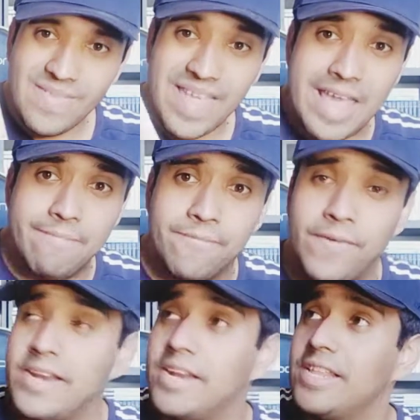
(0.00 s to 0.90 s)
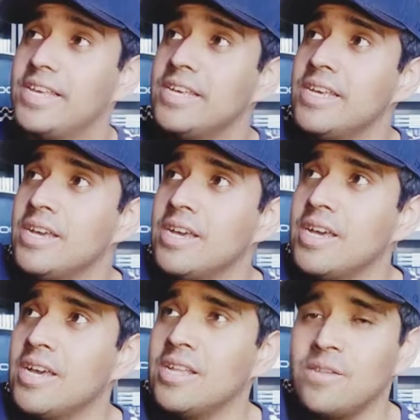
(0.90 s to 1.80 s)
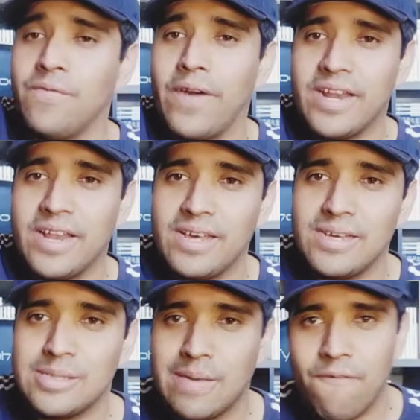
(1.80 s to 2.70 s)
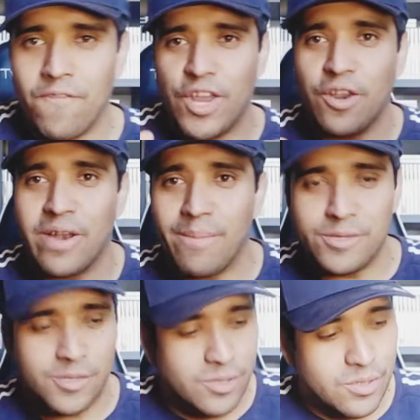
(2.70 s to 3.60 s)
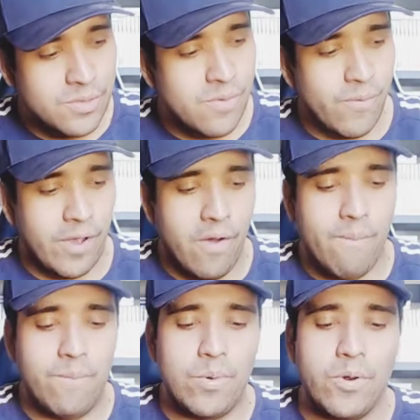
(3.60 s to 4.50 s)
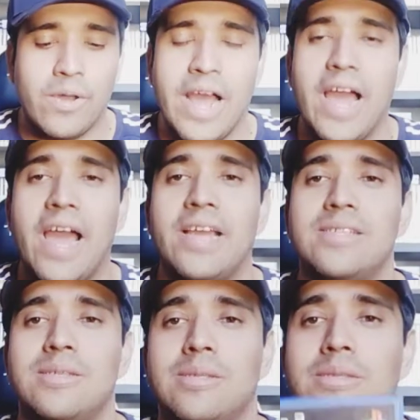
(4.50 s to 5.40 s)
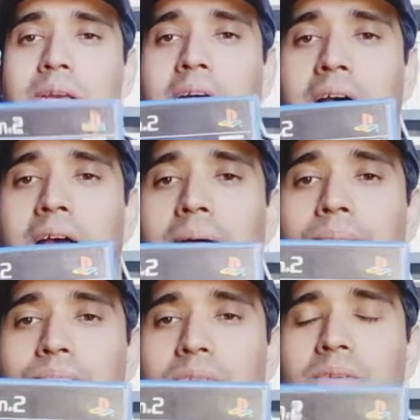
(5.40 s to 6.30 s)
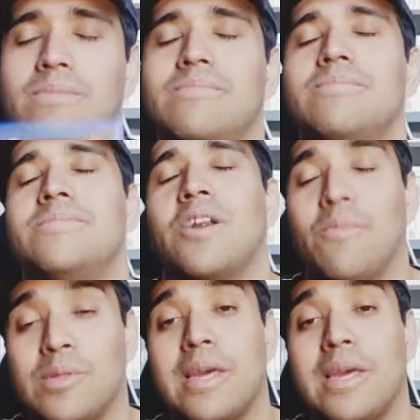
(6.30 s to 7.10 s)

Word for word: And finally, to finalize video number 2, we got Budokai, uh, Dragon Ball Z